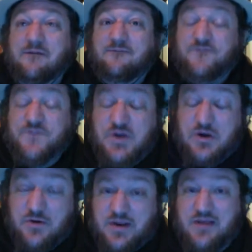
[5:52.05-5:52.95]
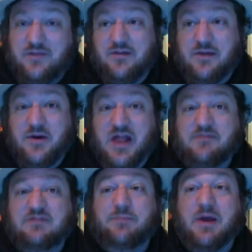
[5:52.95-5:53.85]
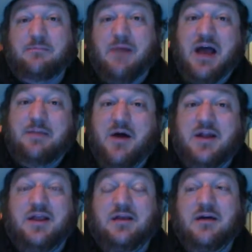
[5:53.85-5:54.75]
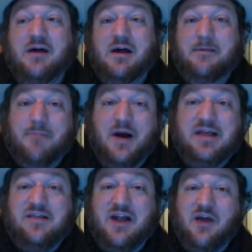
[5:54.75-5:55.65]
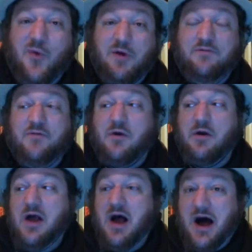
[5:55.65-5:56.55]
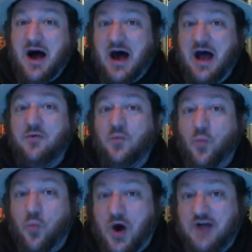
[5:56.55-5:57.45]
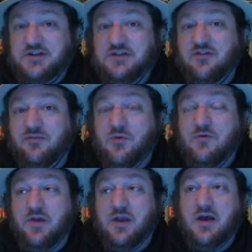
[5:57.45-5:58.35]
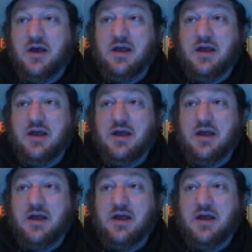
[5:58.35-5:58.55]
furious about having spent my money, money that I worked for, on watching this movie.